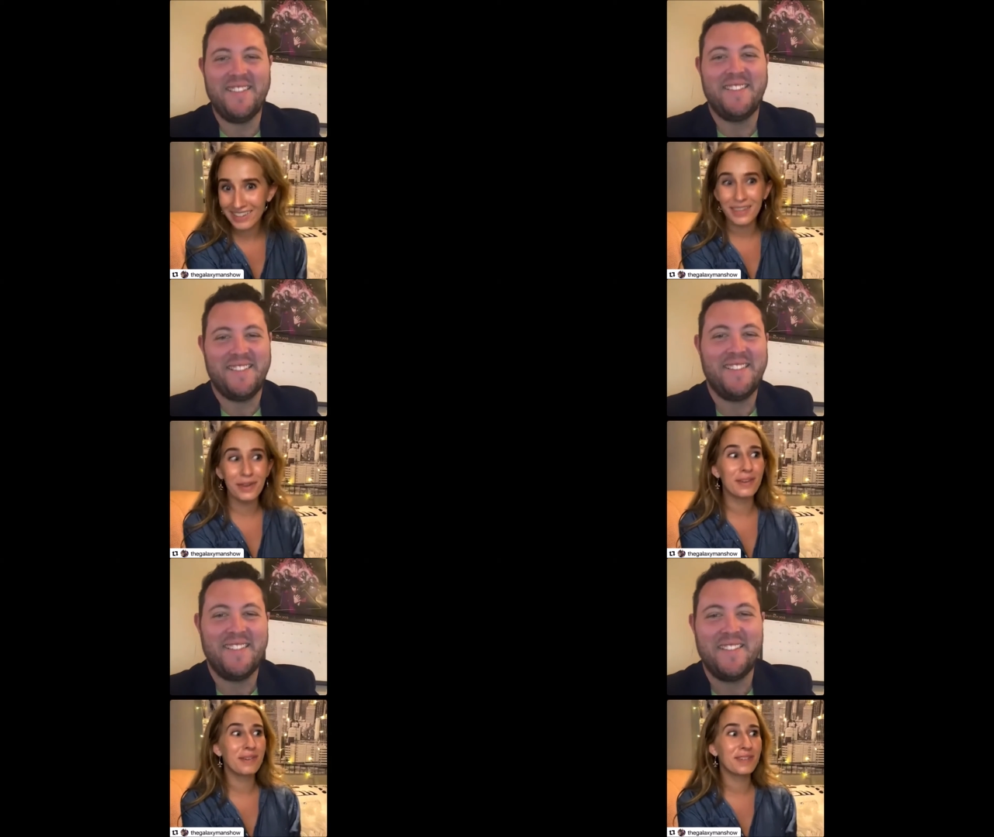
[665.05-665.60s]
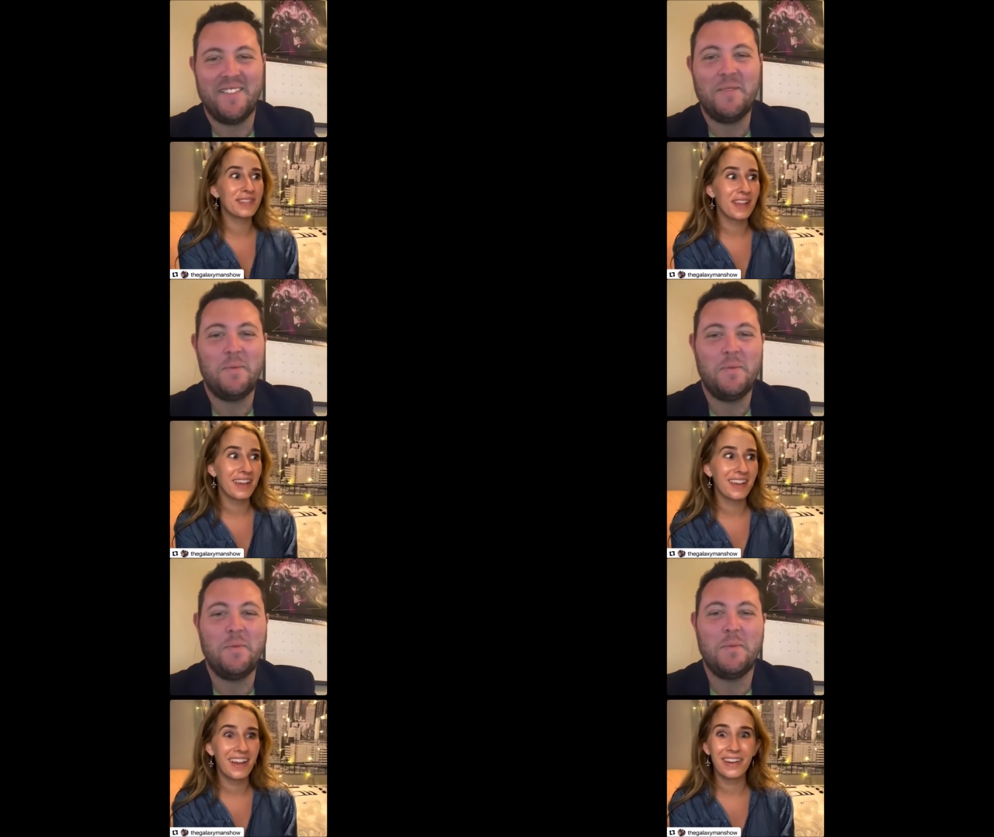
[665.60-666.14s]
Speaker 1: So it was
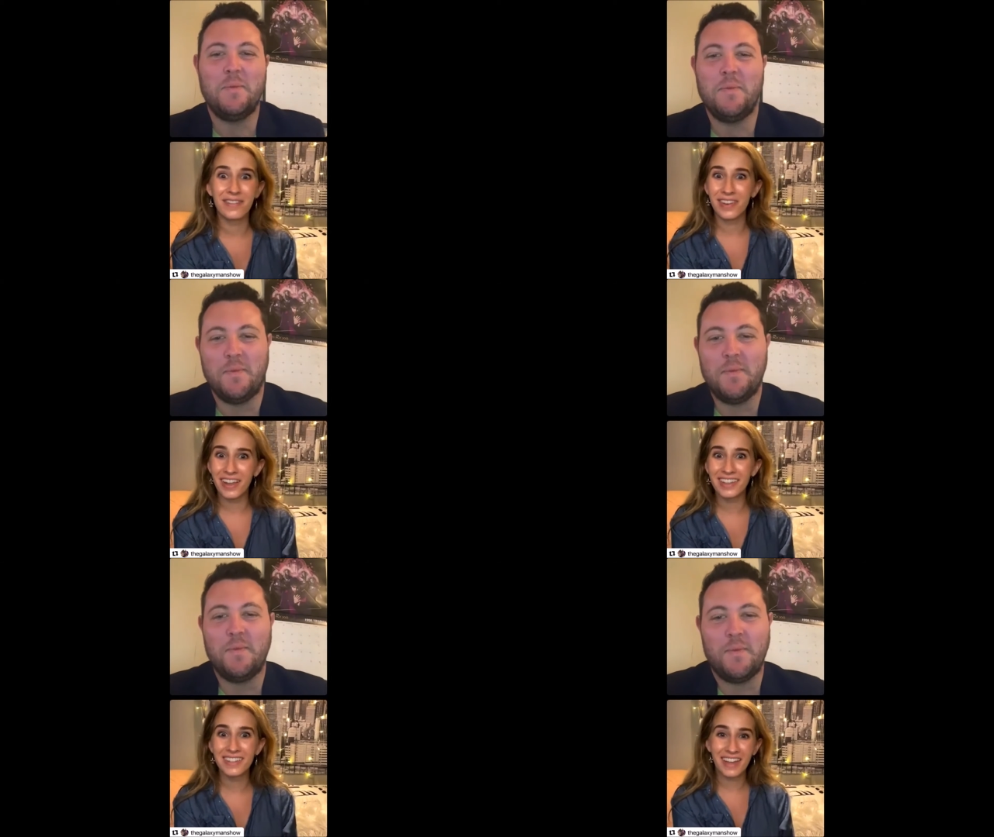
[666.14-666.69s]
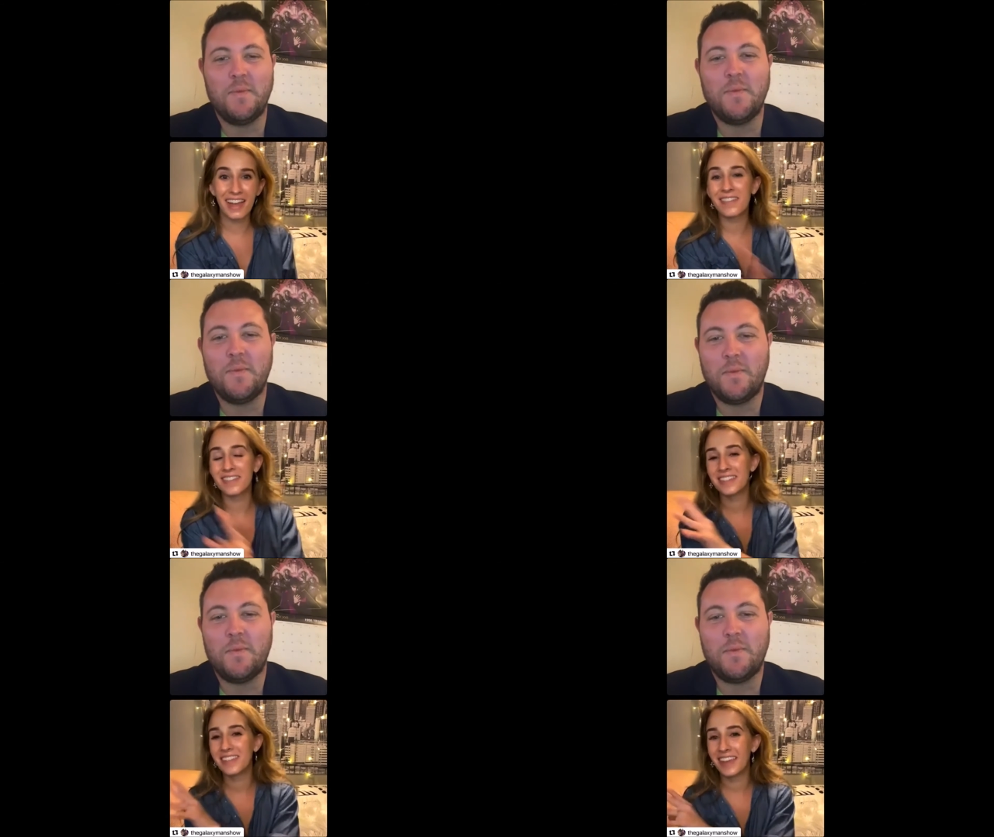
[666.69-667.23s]
like kind of nice to
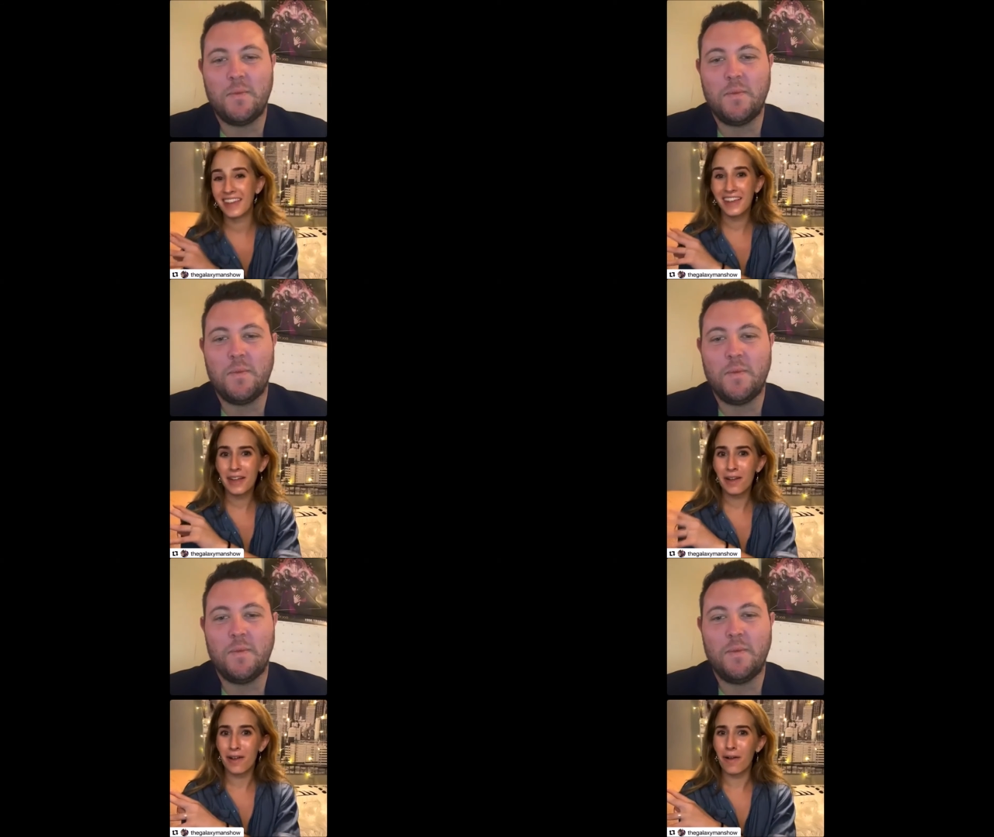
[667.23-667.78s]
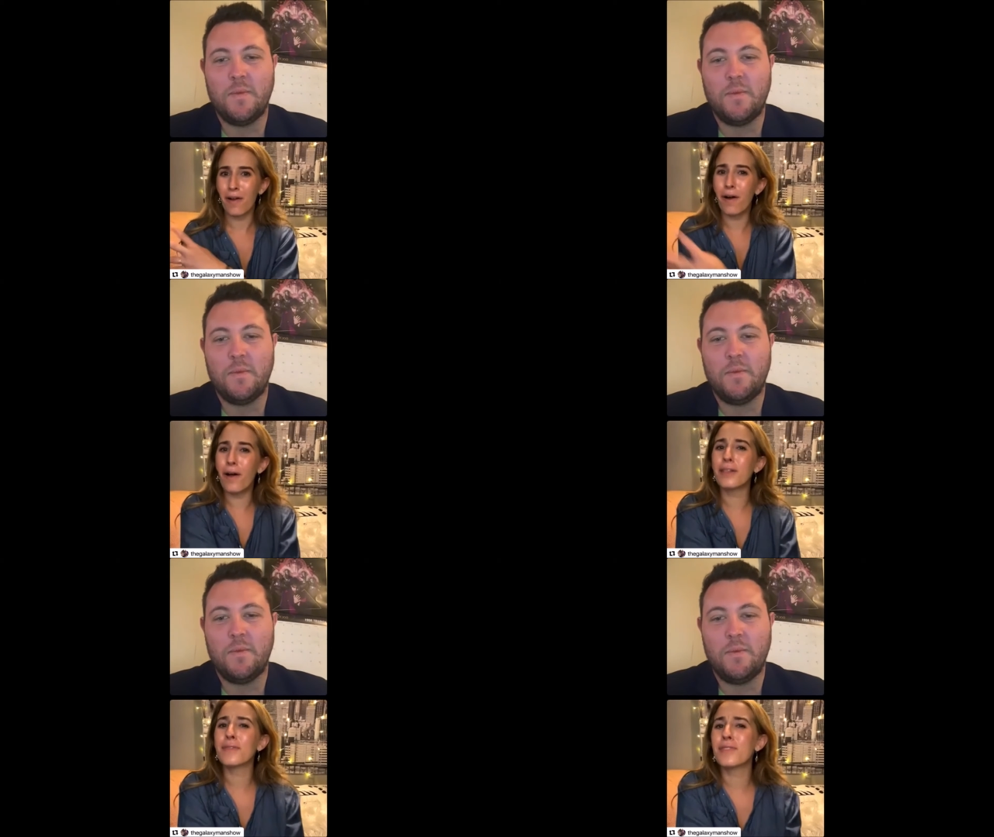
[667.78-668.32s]
have just like
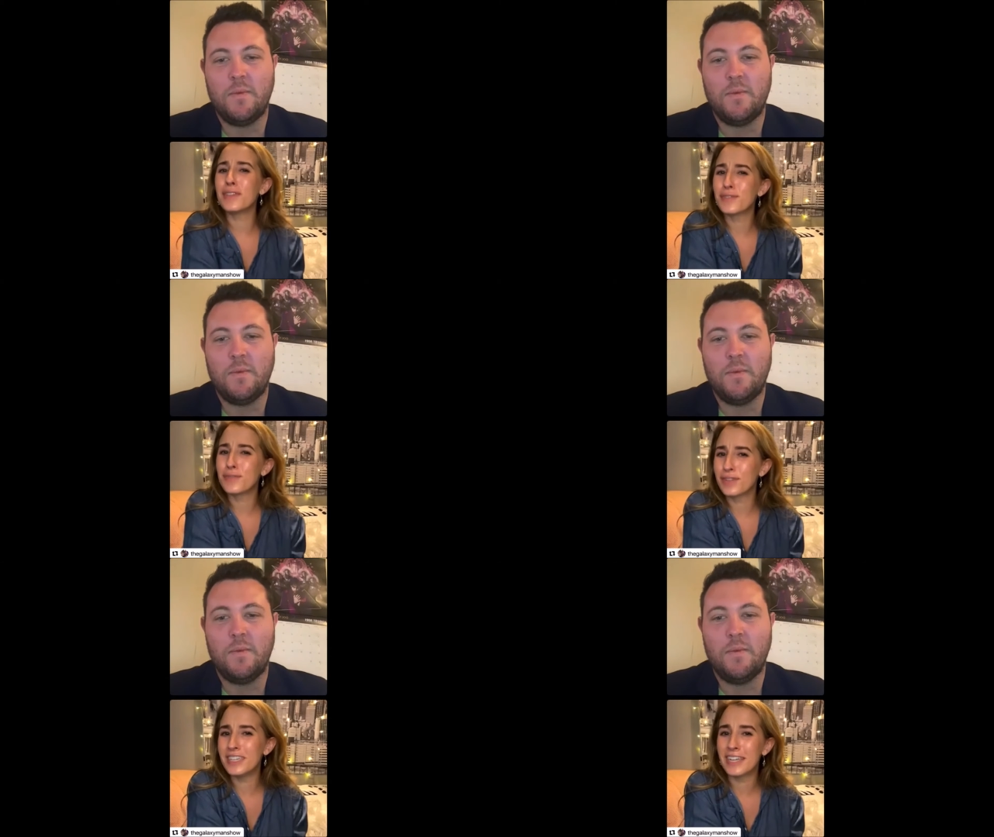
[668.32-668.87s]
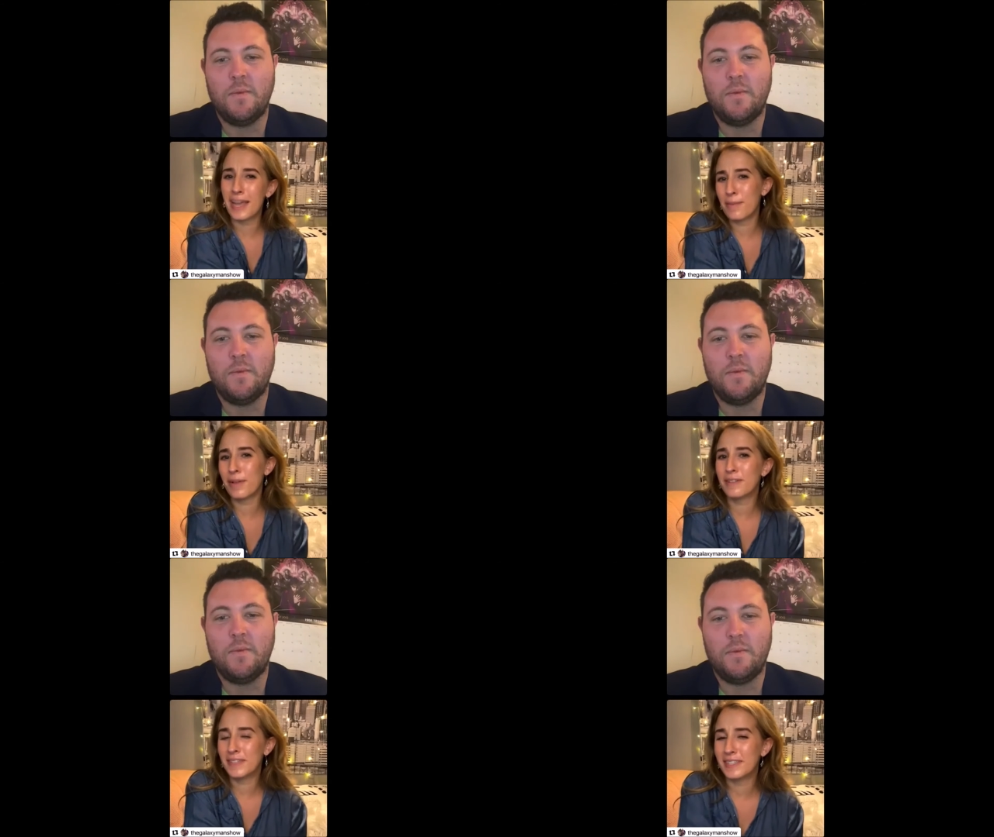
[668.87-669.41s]
all of this free time
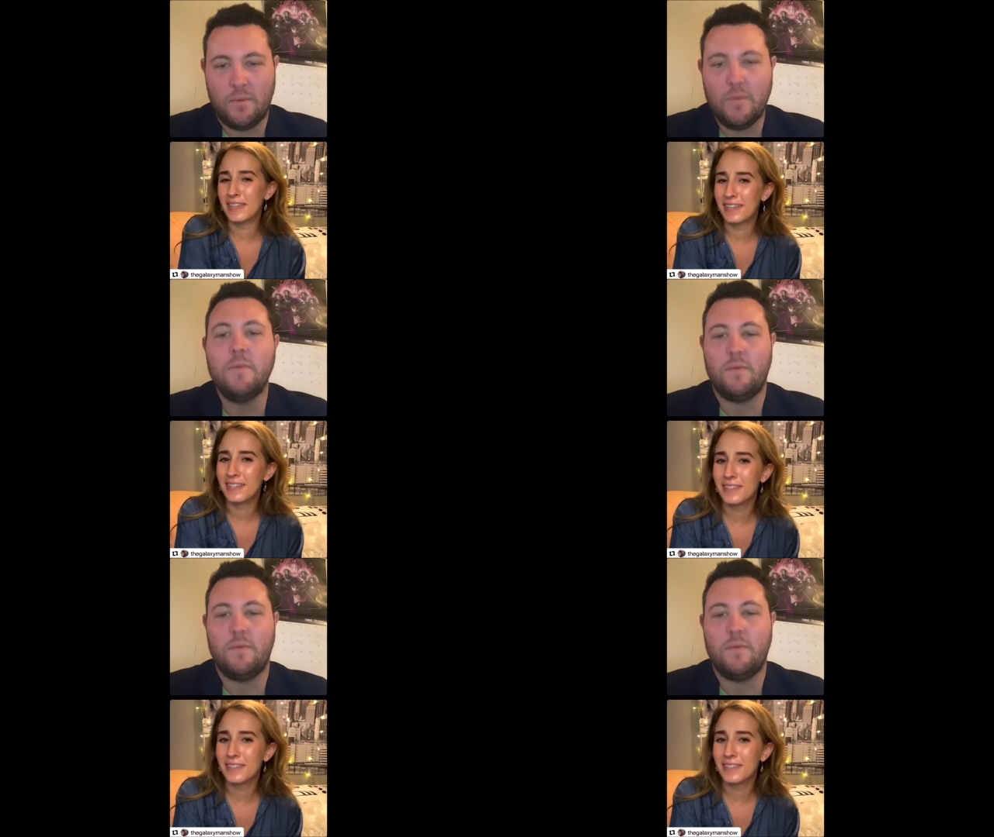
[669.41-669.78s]
all of a sudden.